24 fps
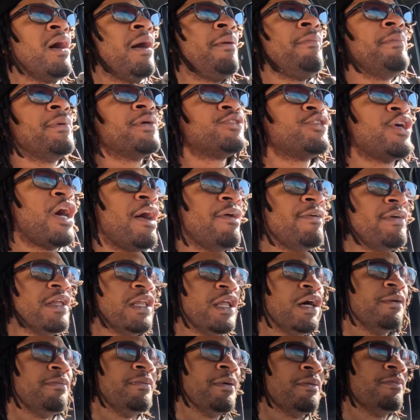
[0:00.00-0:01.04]
I'm gonna drive it a
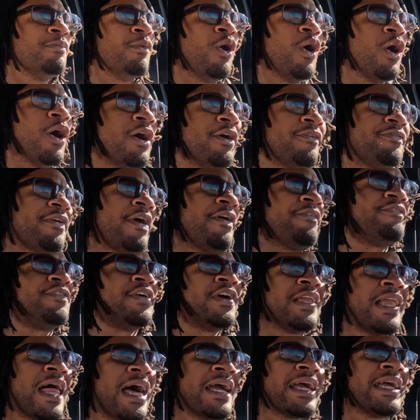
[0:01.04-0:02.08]
little bit more if I
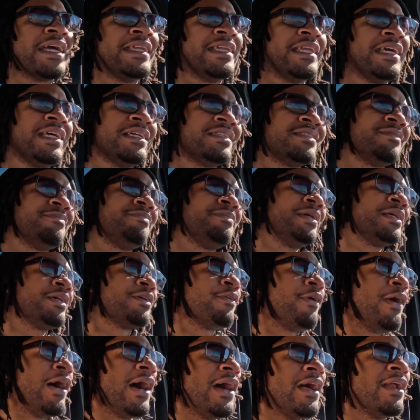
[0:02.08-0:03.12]
feel like it needs to be
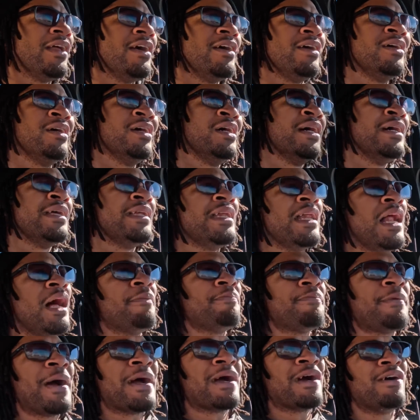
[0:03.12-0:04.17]
quieter. And I'll
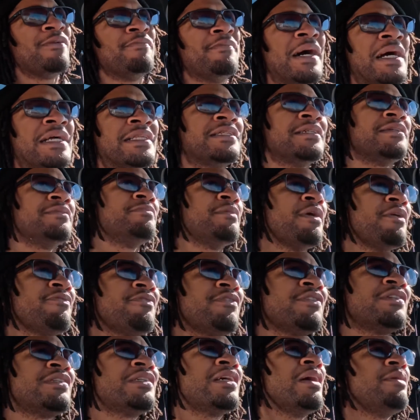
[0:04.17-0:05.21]
probably go back to the
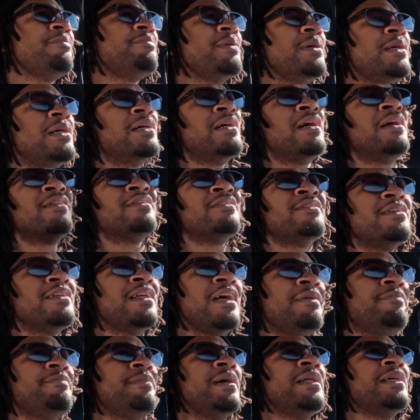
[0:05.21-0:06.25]
muffler shop, but other than
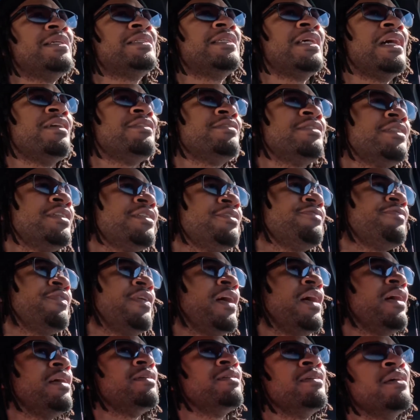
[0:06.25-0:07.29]
that, man, it sounds just
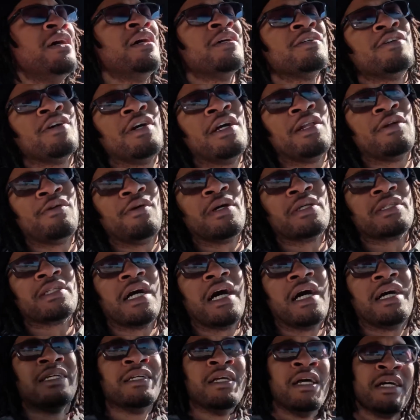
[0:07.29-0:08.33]
fine. So anyways,
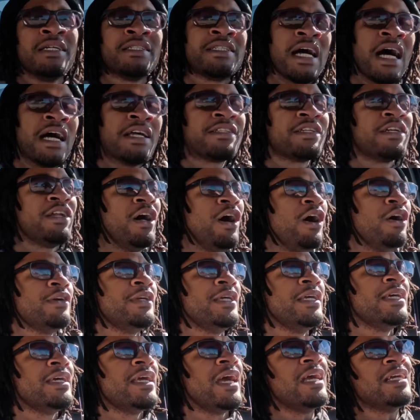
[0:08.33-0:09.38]
guys, shout out to the whole
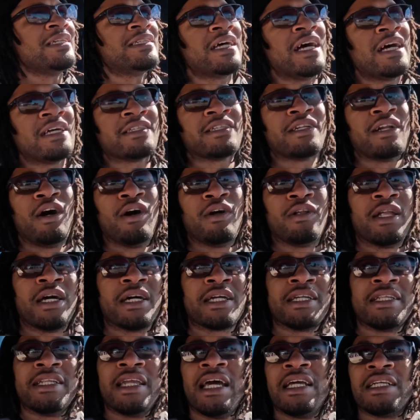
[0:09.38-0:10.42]
U gang, shout out to the whole
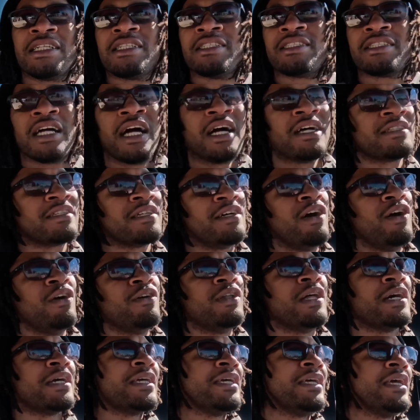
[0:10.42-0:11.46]
Lucky Nation, shout out to the whole
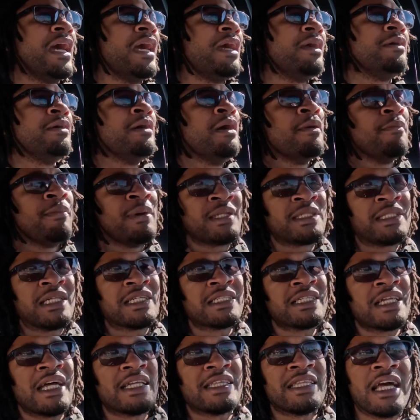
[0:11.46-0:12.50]
Lucky Gang. But
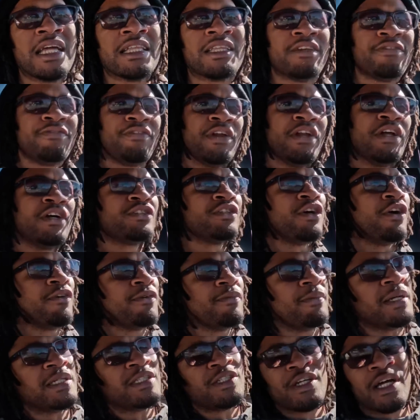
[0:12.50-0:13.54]
just like that, this video is over.
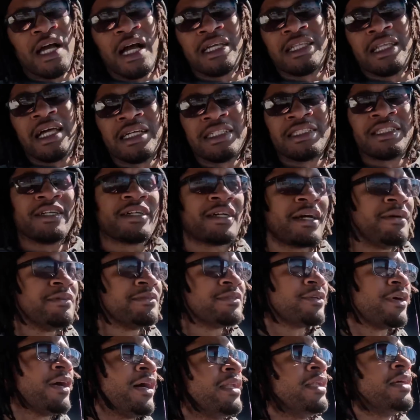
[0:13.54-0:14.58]
Make sure you guys like, share, comment,
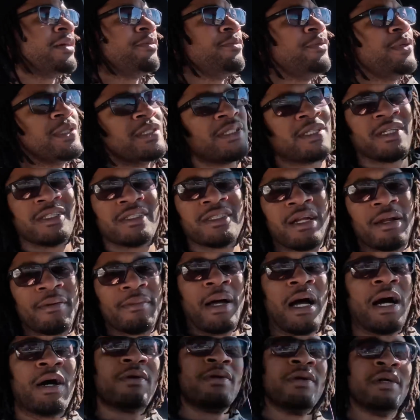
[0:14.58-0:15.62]
subscribe, Luckys Wheelz N Dealz, and I'm
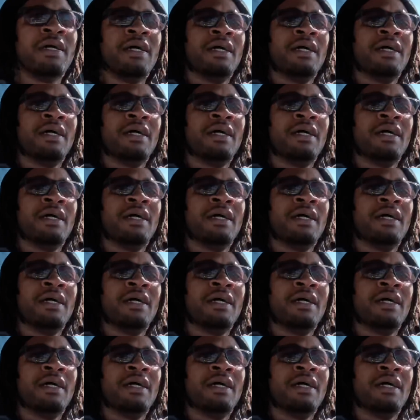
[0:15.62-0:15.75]
out.